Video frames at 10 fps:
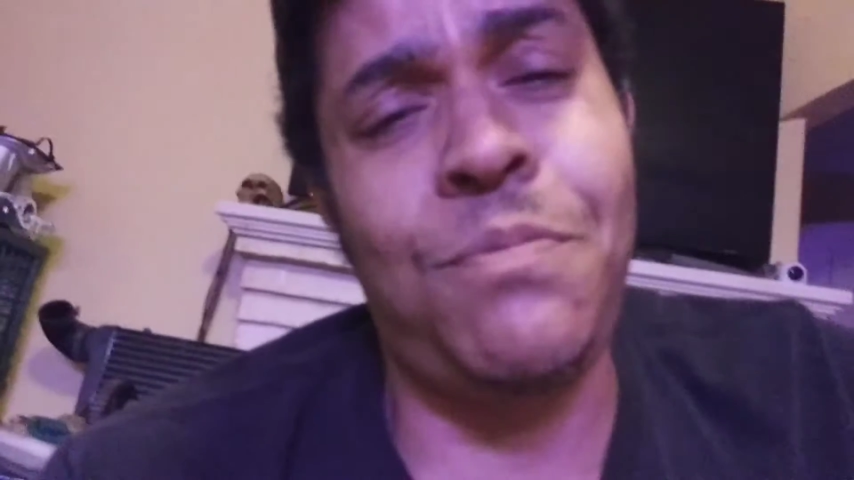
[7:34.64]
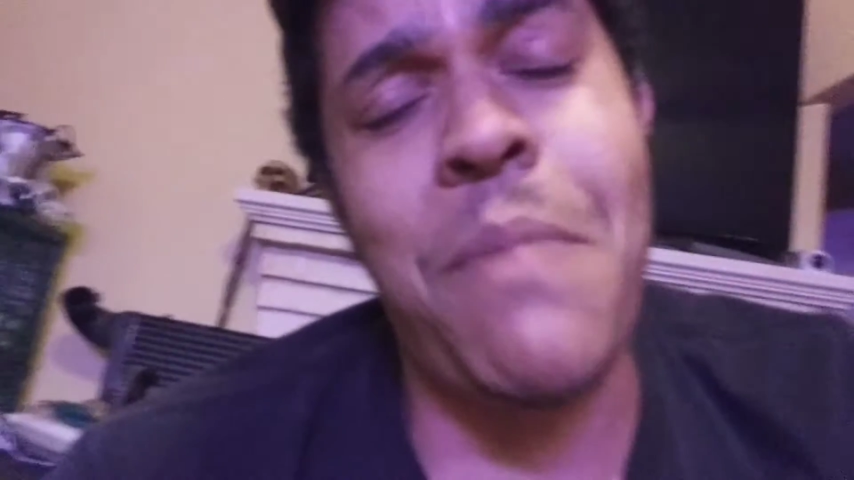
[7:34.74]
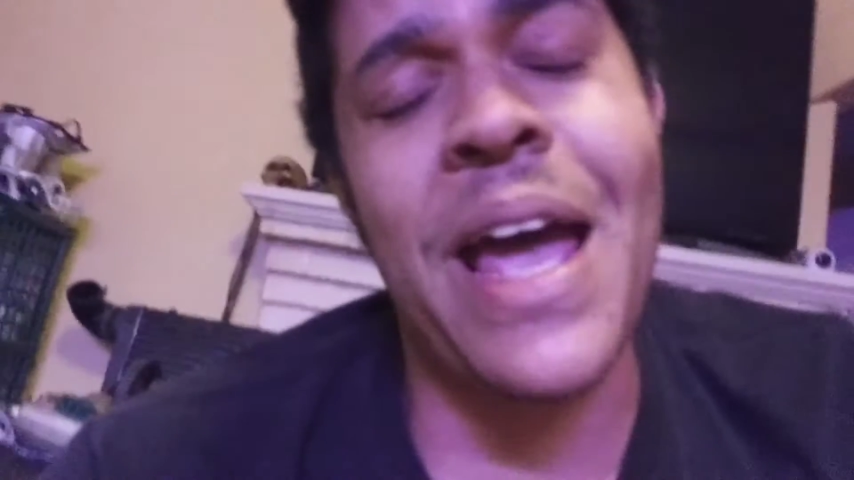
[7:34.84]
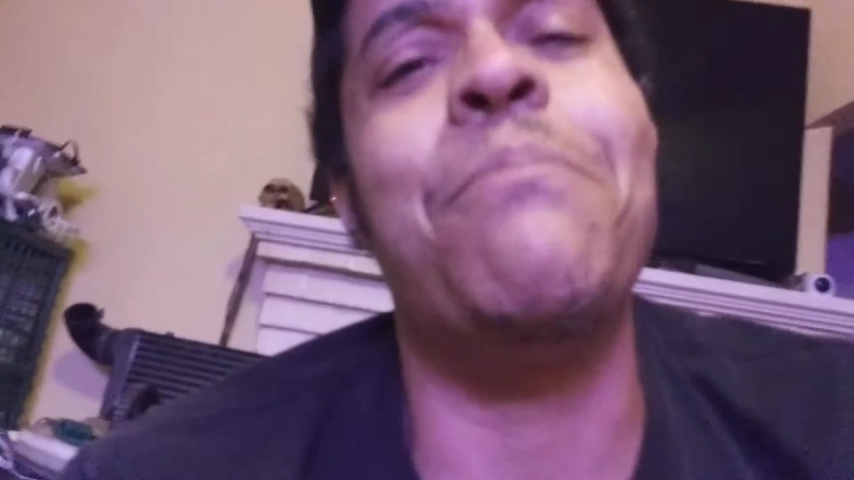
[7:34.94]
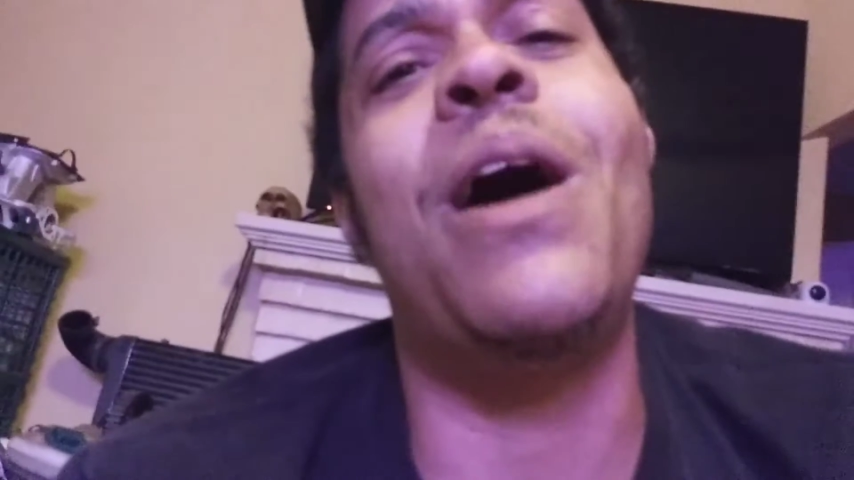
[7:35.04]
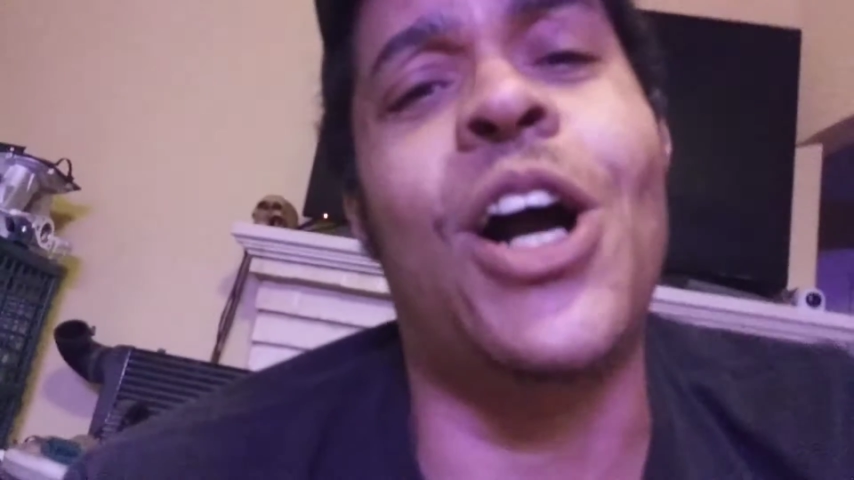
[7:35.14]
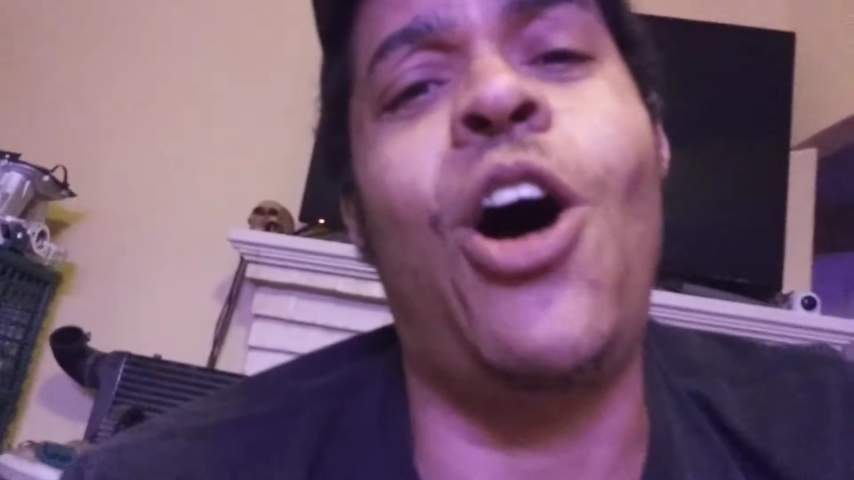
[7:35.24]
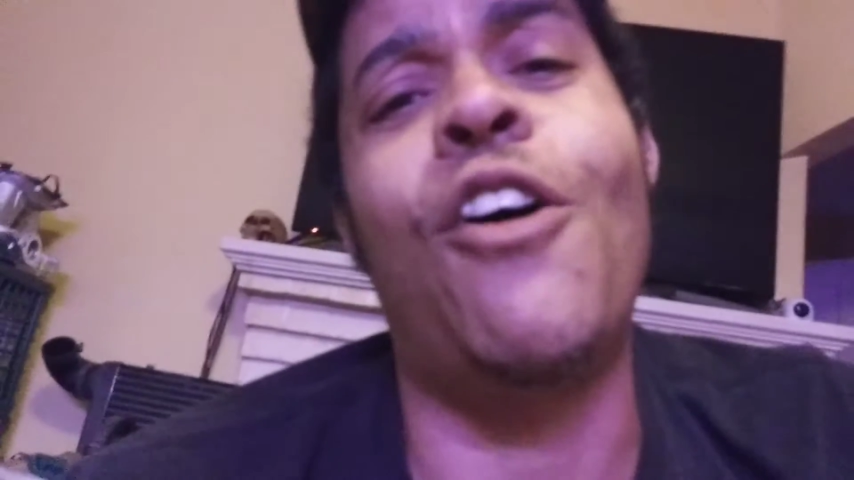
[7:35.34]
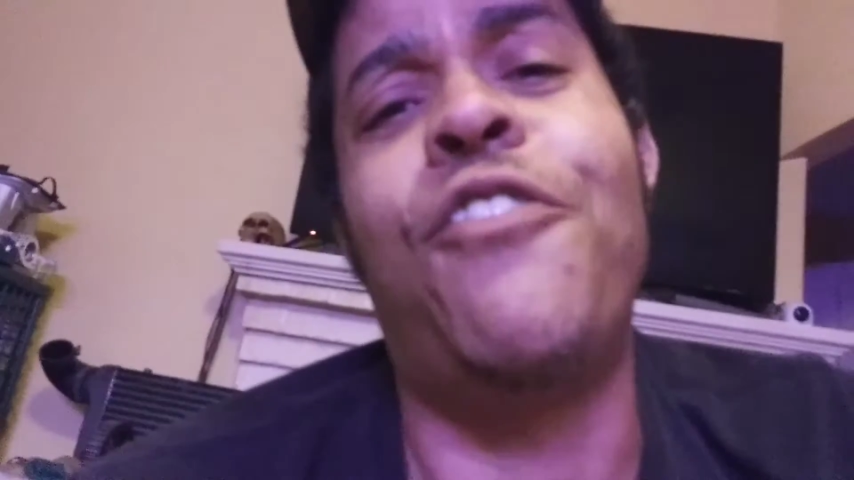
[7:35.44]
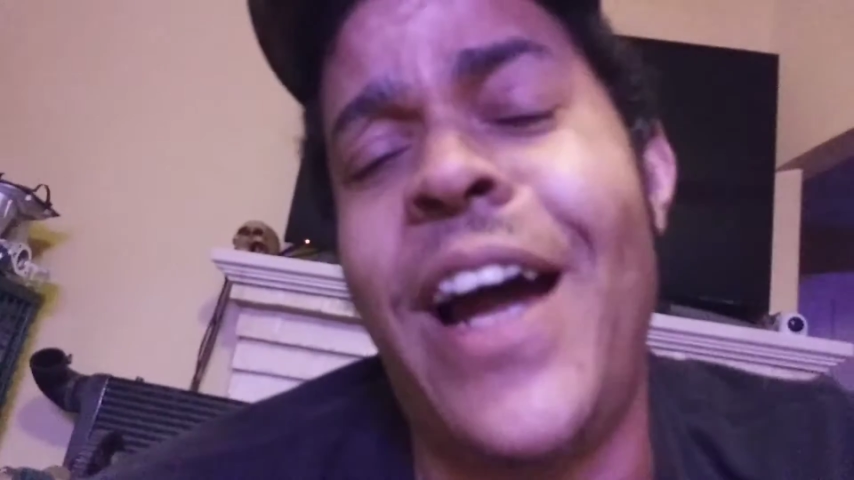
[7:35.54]
make my
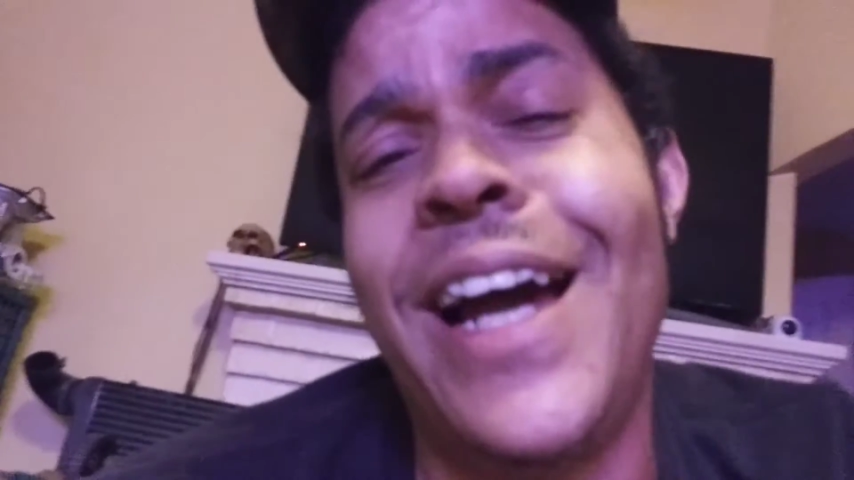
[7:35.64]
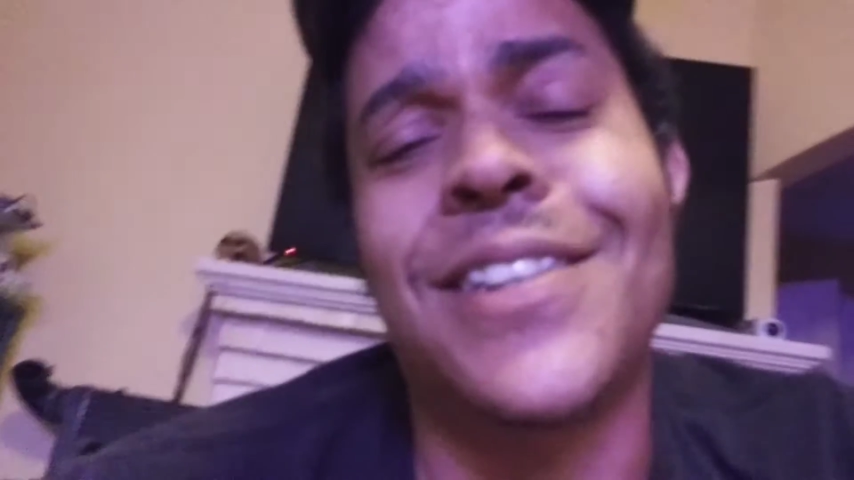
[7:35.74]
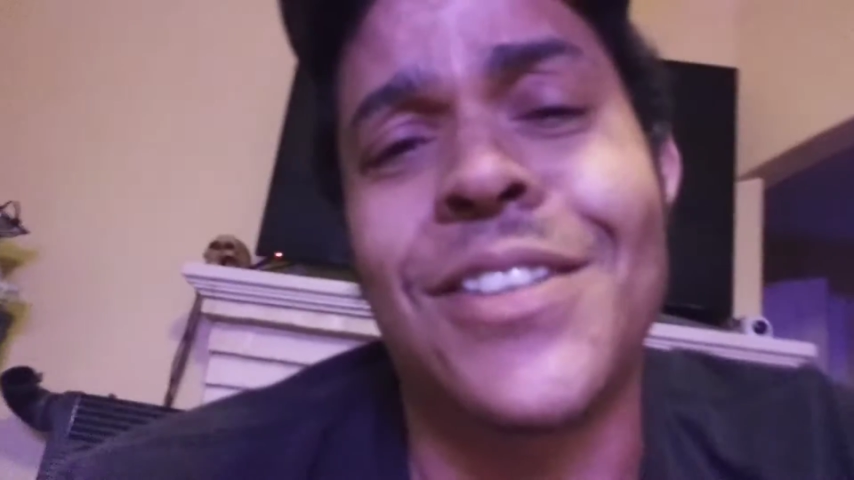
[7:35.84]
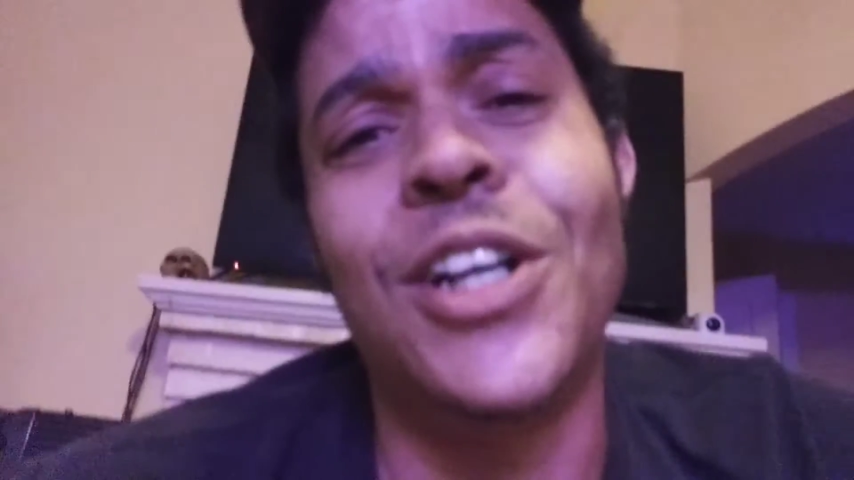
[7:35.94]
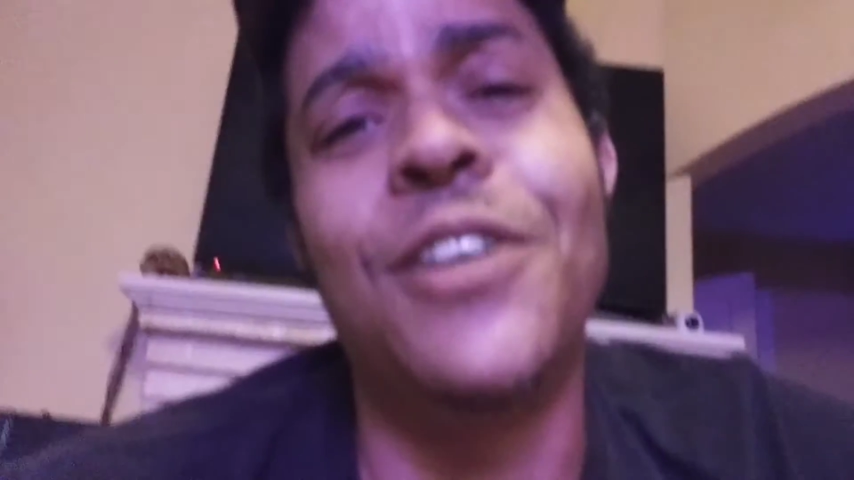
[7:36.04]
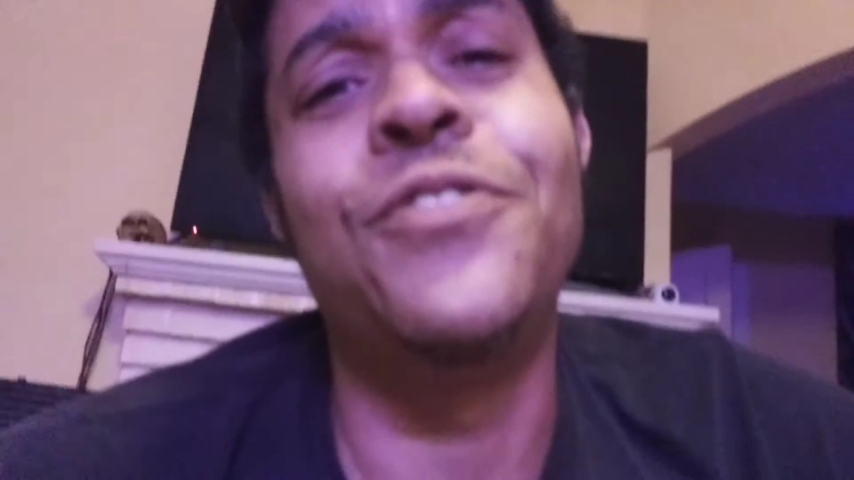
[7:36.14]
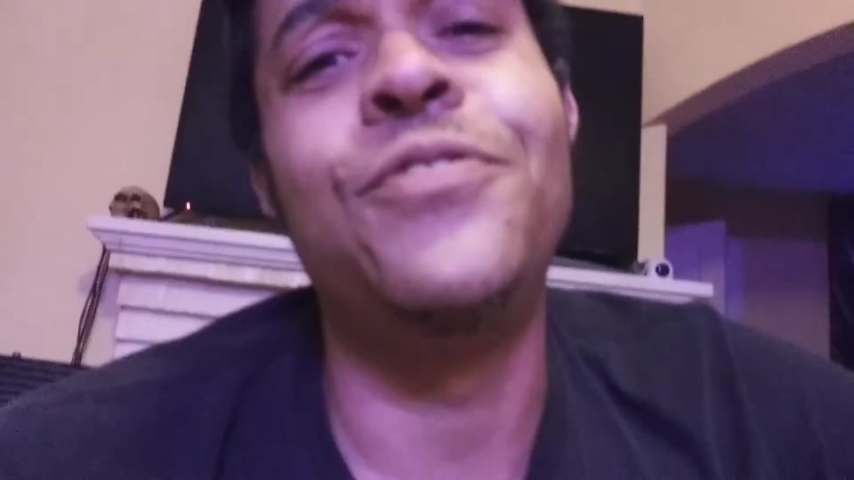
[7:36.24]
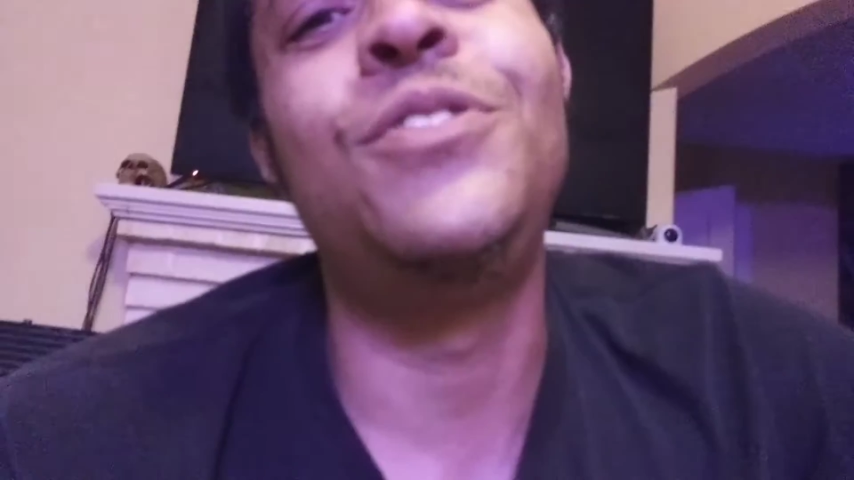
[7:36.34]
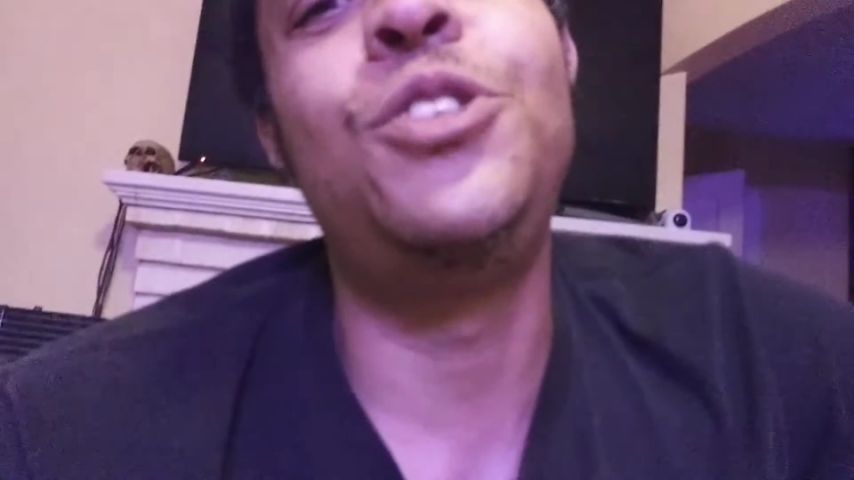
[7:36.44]
car fast enough